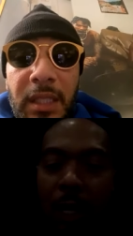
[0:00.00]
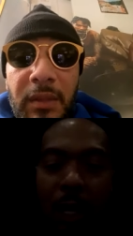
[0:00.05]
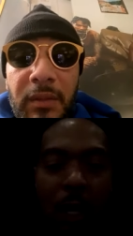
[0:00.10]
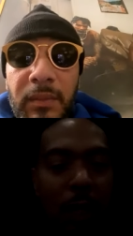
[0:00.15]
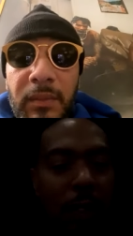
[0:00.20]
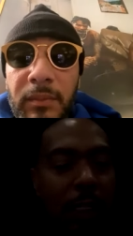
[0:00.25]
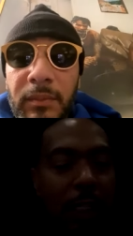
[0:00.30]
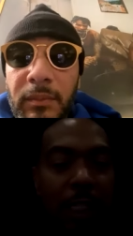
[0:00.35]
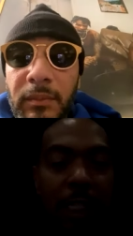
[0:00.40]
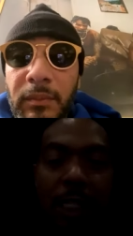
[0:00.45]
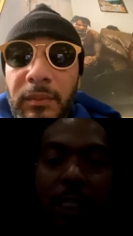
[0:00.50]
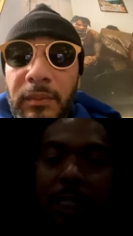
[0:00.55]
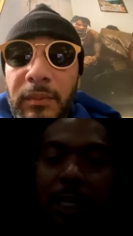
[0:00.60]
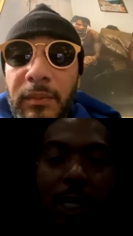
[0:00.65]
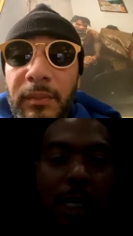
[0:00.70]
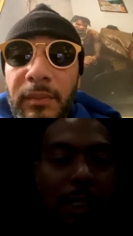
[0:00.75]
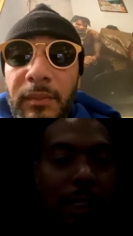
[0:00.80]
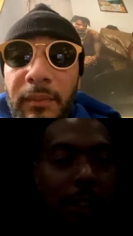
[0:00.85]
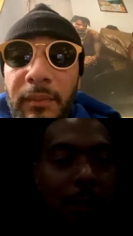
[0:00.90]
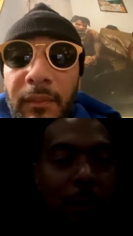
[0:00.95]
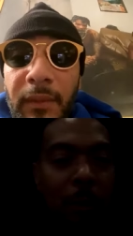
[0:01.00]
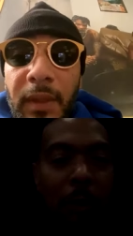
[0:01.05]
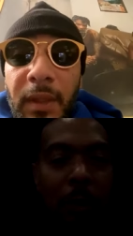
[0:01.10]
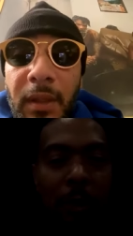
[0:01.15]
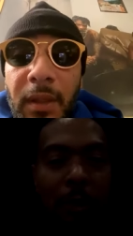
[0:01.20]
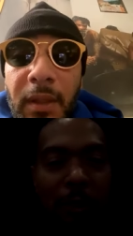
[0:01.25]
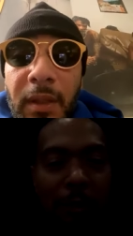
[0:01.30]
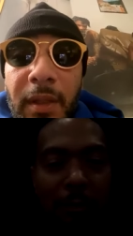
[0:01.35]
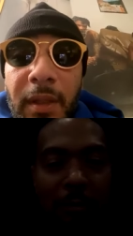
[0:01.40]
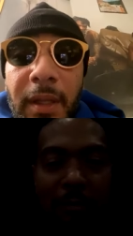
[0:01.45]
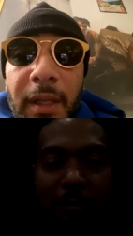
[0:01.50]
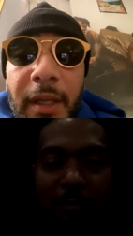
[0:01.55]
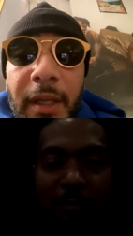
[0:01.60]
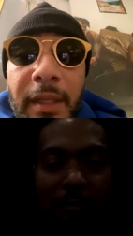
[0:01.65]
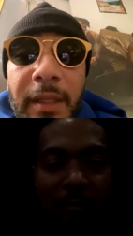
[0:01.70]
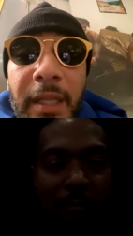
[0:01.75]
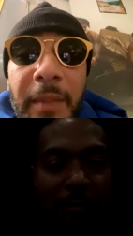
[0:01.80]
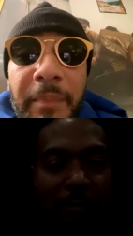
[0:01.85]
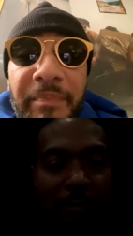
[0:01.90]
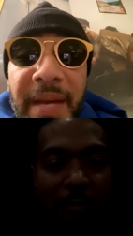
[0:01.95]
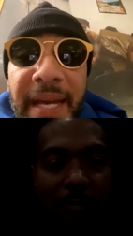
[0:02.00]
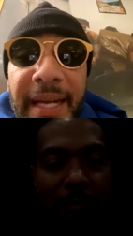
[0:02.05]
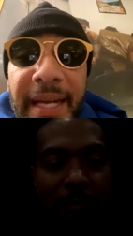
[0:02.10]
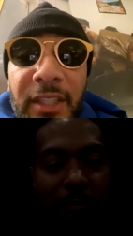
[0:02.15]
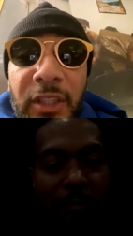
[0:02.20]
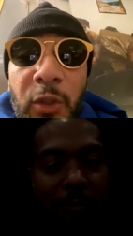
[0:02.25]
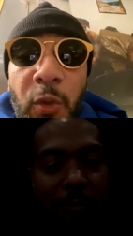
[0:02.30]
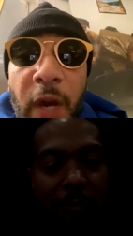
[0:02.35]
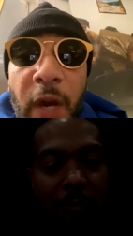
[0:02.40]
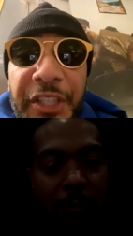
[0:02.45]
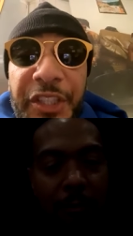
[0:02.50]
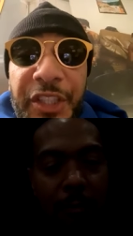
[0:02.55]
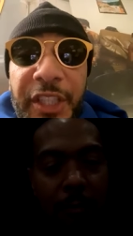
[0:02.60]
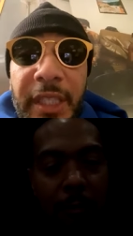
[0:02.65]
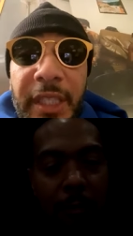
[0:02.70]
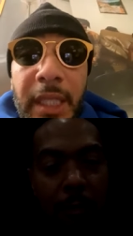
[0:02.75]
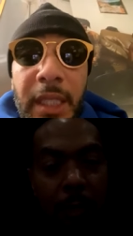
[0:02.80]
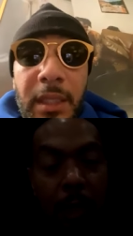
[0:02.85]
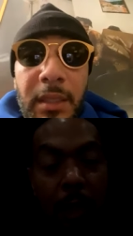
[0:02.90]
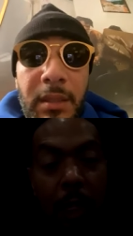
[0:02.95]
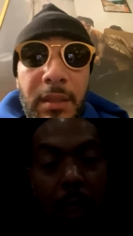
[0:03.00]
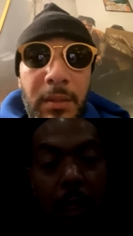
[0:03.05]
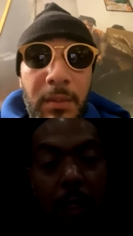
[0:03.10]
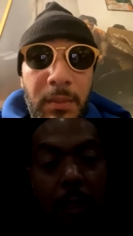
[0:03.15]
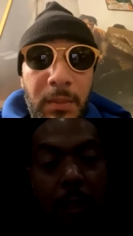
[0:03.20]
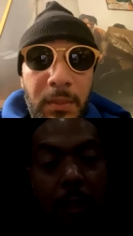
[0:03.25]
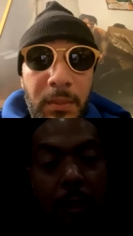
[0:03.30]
all the DJs in the world. The biggest question is